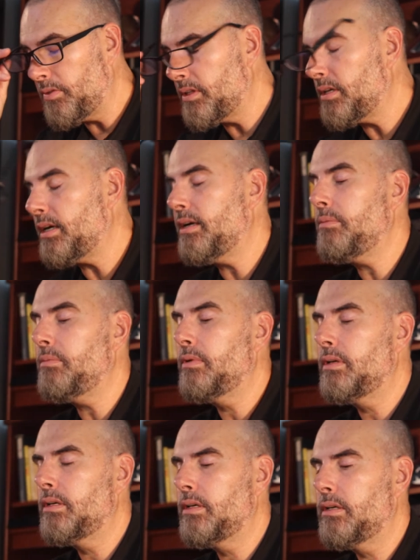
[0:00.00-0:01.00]
of the time
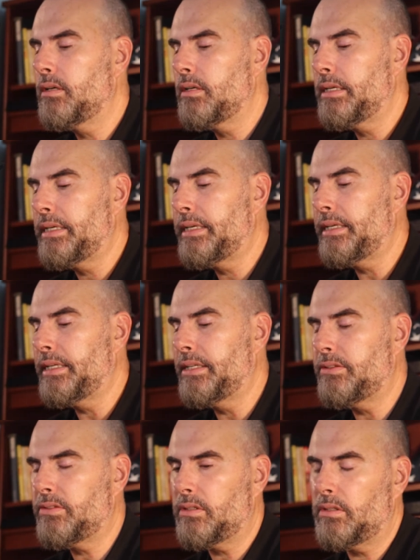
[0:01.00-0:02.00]

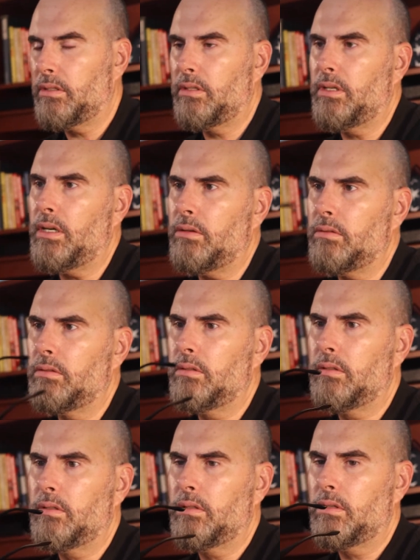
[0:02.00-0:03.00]
is no,
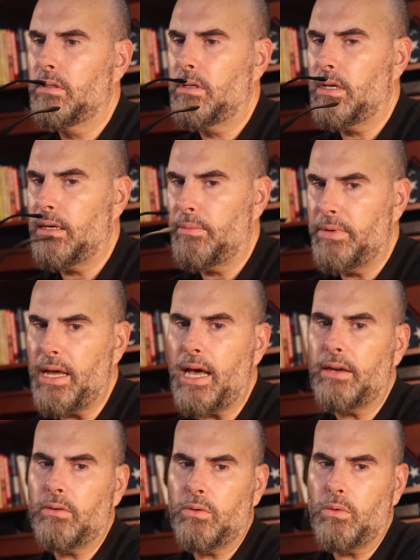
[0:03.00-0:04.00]
I'm
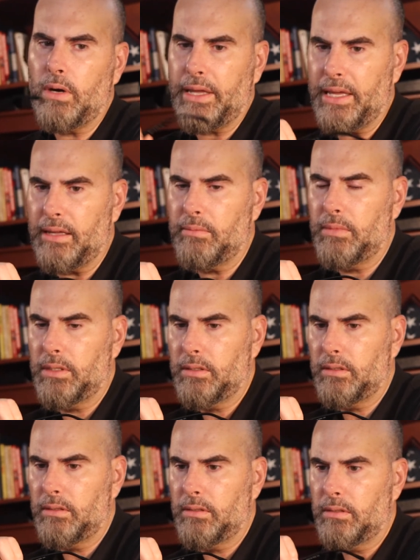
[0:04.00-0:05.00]
not who I am.
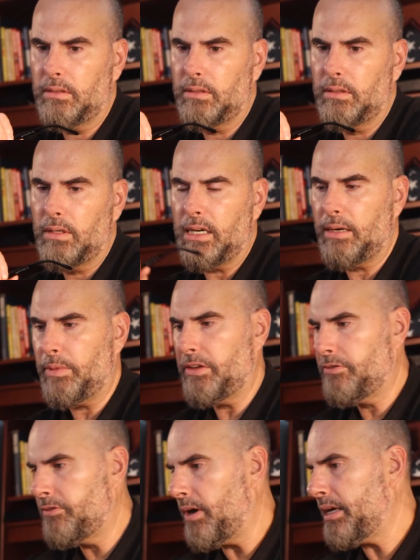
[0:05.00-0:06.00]
I'm
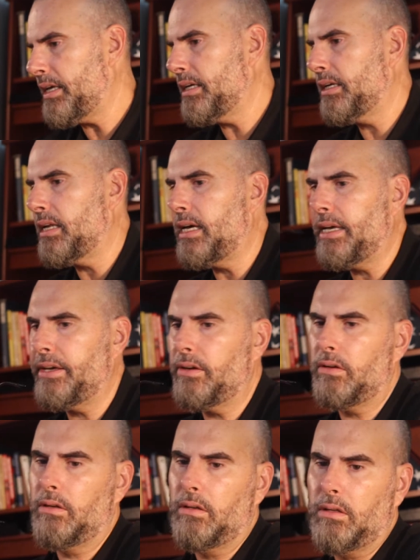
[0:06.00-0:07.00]
a fucking
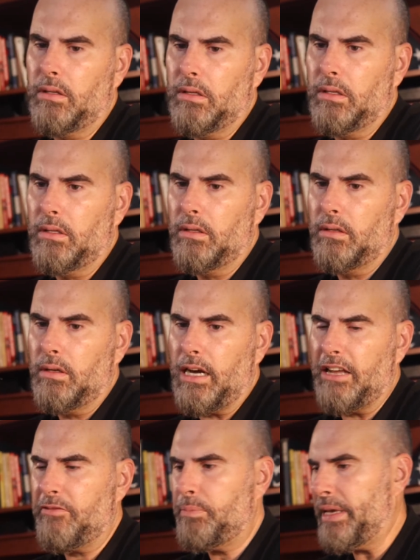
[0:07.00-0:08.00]
liar.
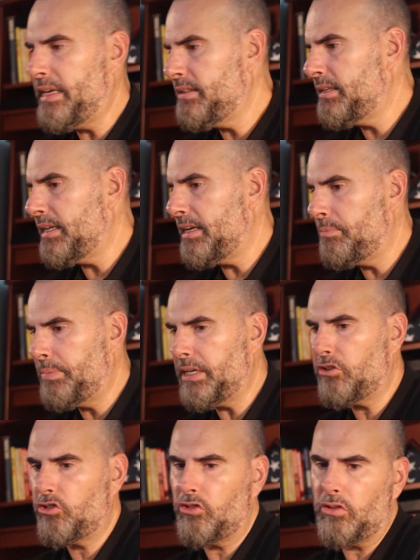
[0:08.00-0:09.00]
I've painted a
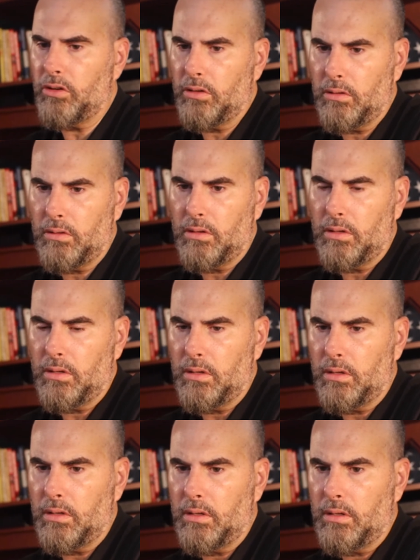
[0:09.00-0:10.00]
picture.
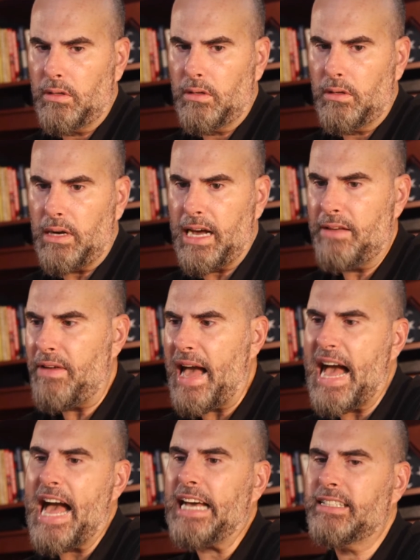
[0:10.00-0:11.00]
I've
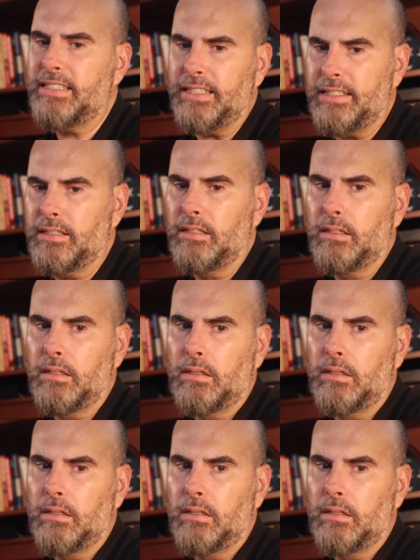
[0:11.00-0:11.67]
acted